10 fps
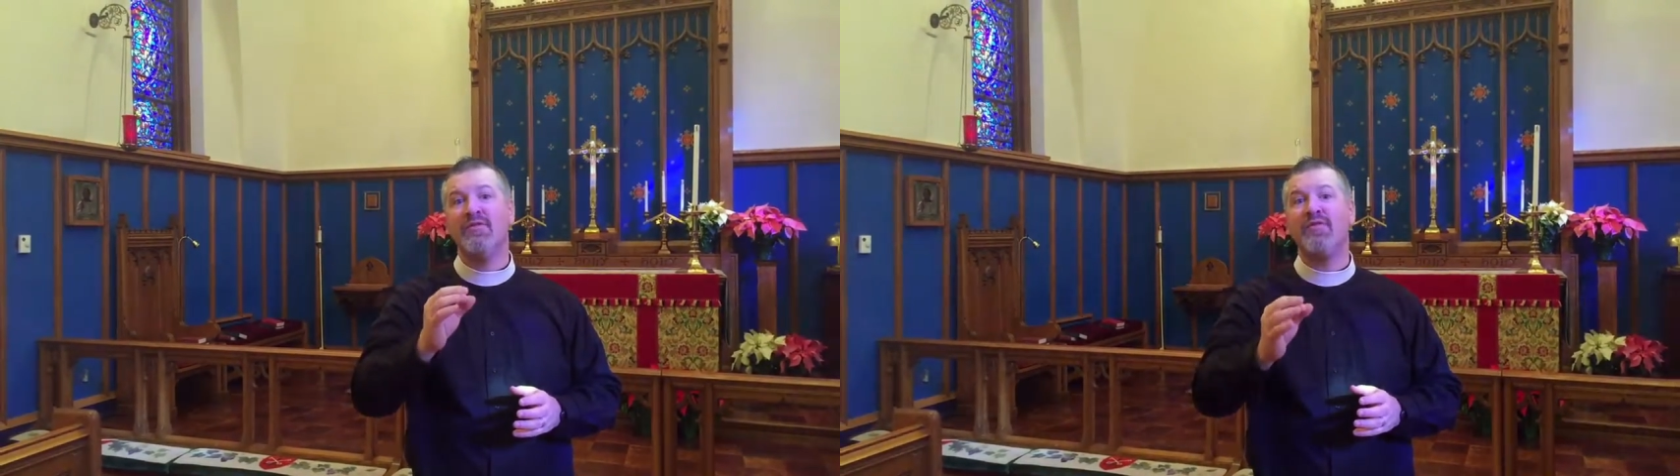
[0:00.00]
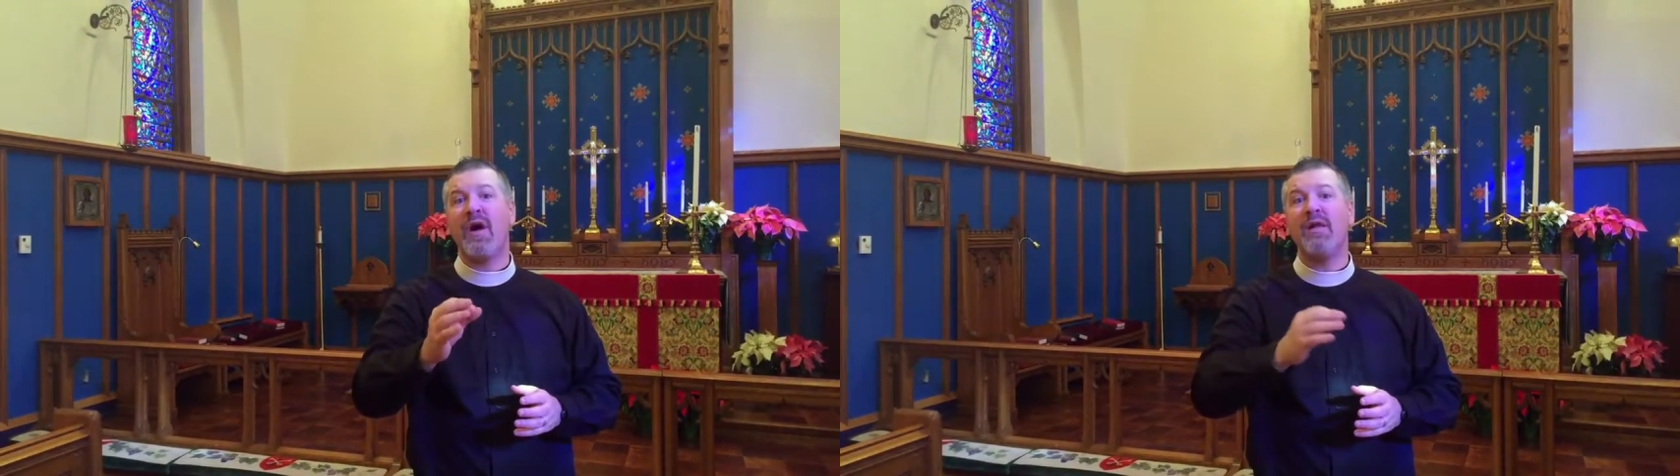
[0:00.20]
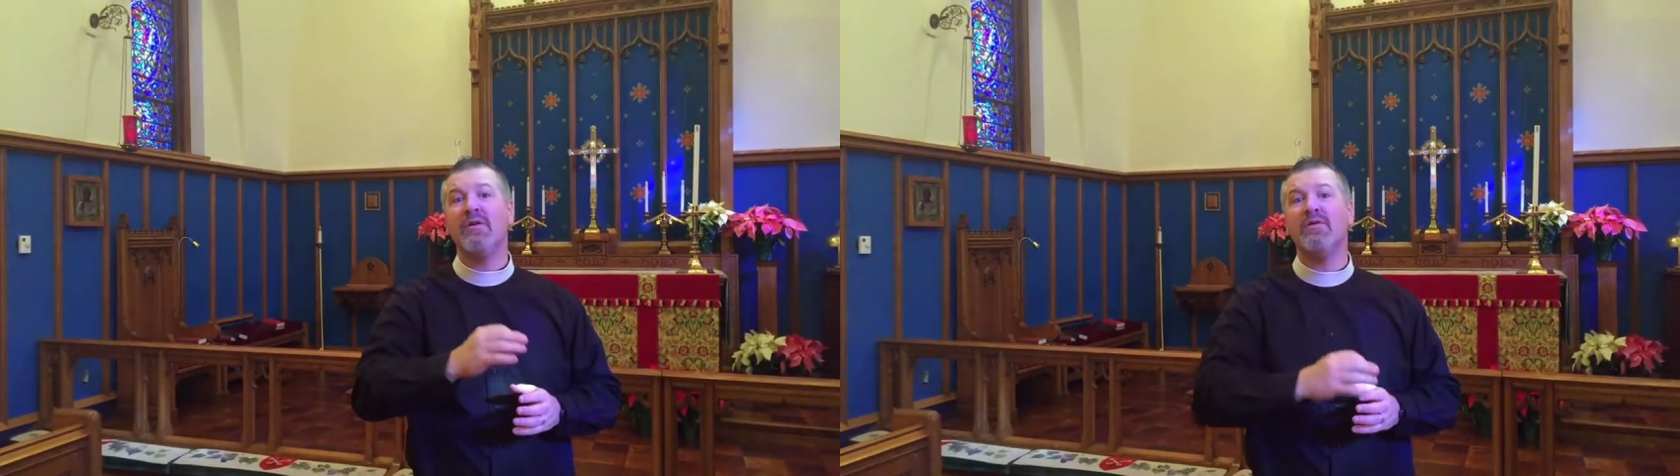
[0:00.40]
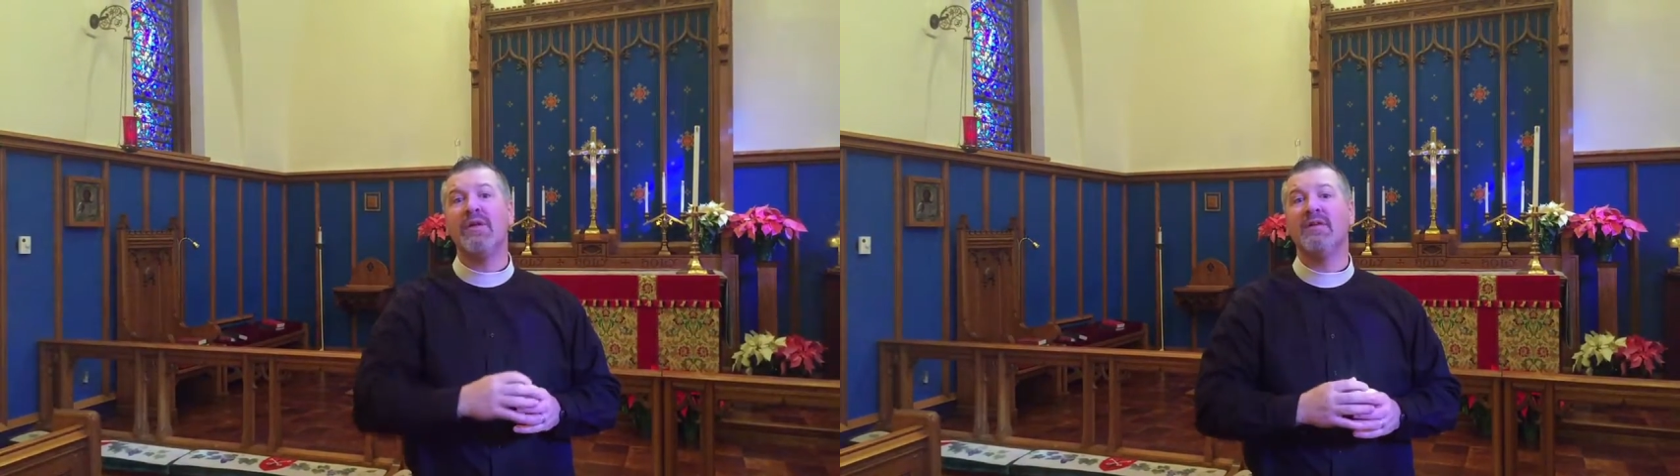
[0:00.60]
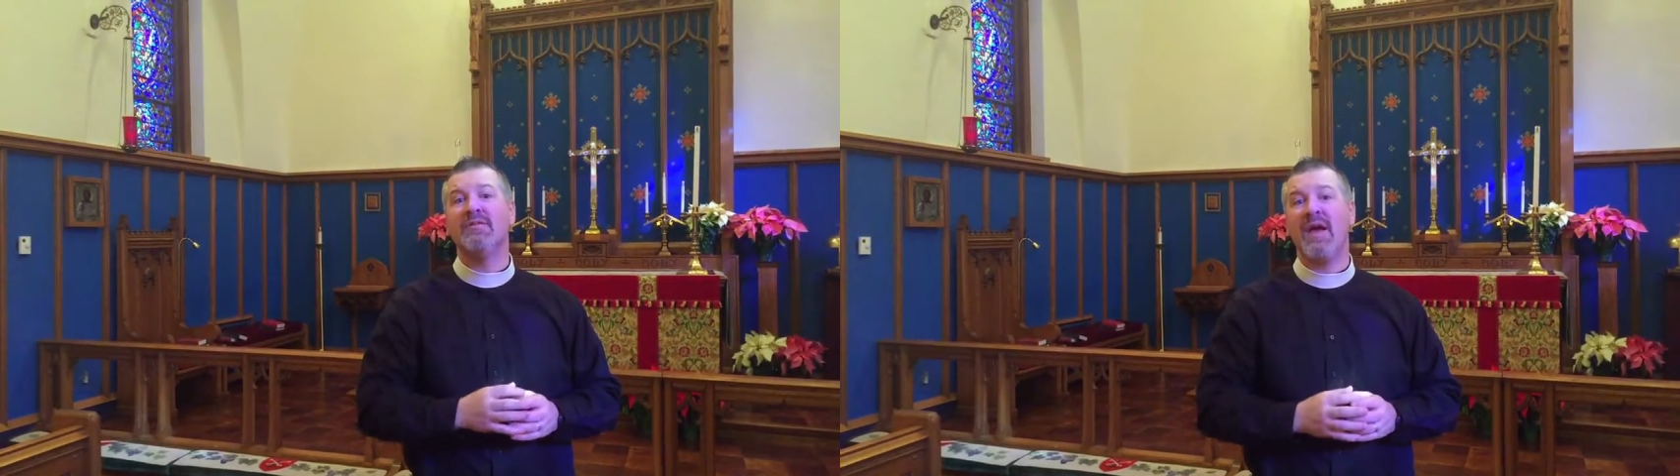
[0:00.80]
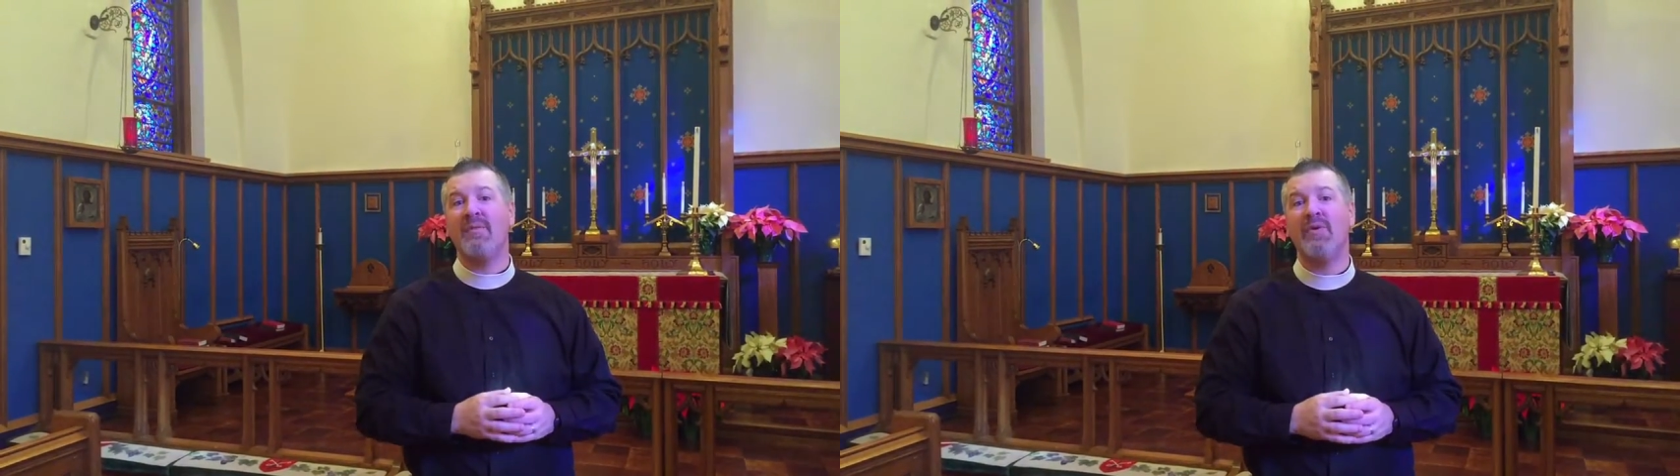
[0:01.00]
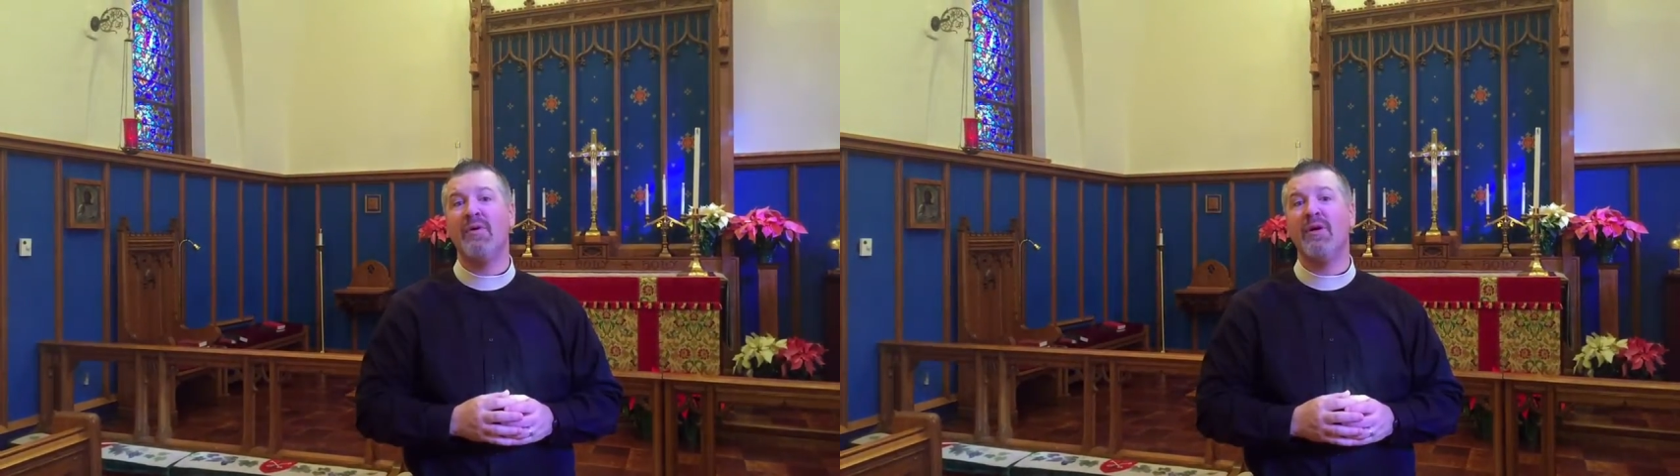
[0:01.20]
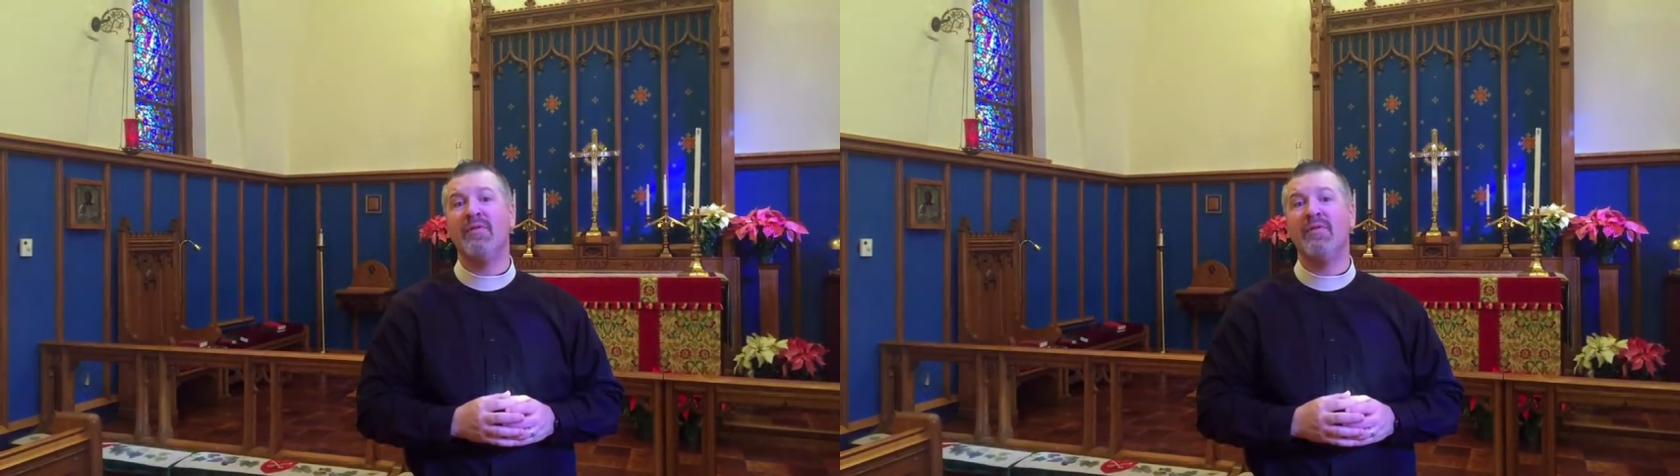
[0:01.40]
follow the example